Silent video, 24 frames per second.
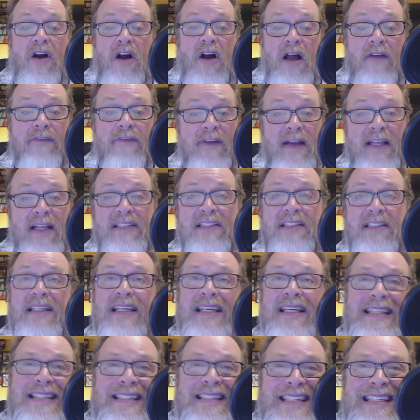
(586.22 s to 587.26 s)
Their
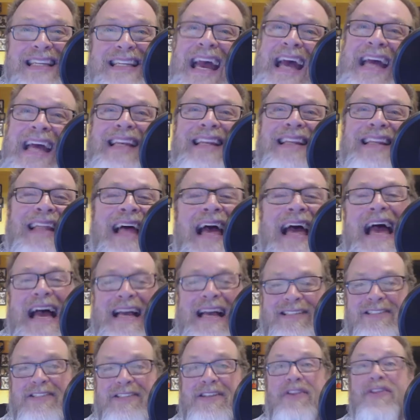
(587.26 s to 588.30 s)
offense is dead
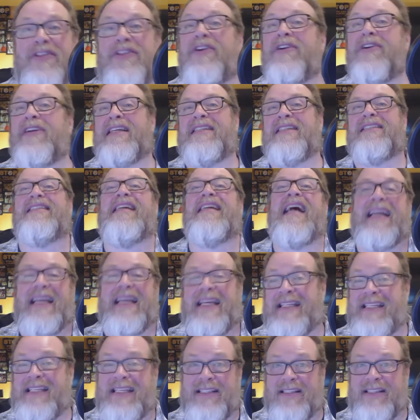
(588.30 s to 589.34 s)
last,
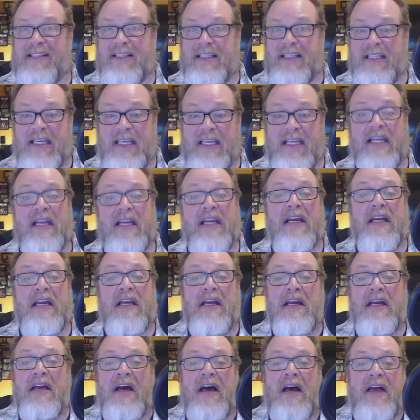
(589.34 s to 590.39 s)
32nd in the league.
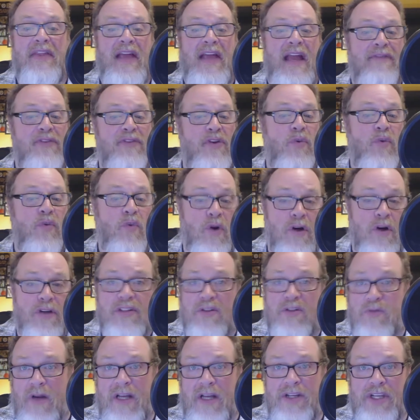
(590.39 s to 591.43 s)
They have the
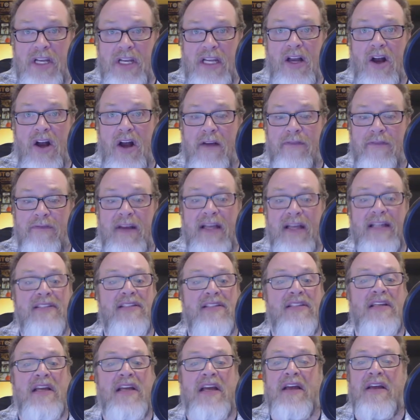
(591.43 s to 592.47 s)
worst rushing
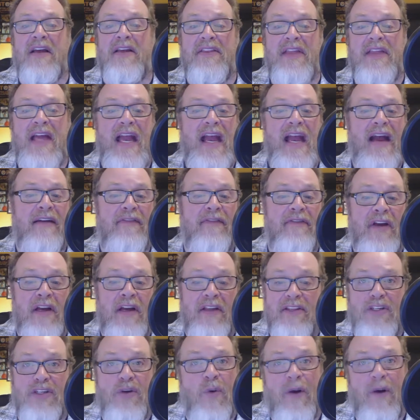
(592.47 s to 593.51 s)
offense. They
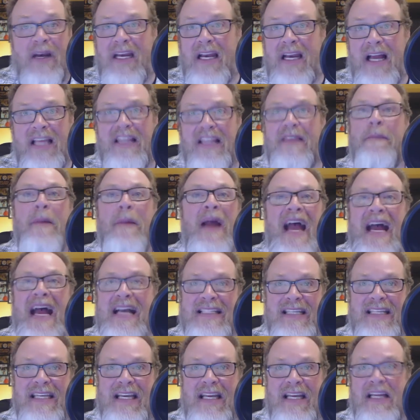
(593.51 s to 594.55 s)
have the 29th
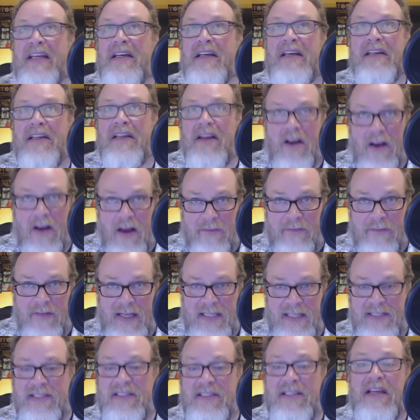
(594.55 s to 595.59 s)
passing
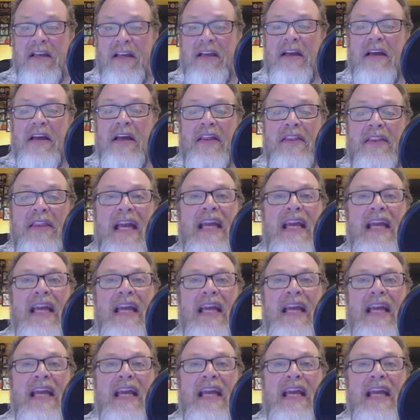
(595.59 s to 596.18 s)
offense.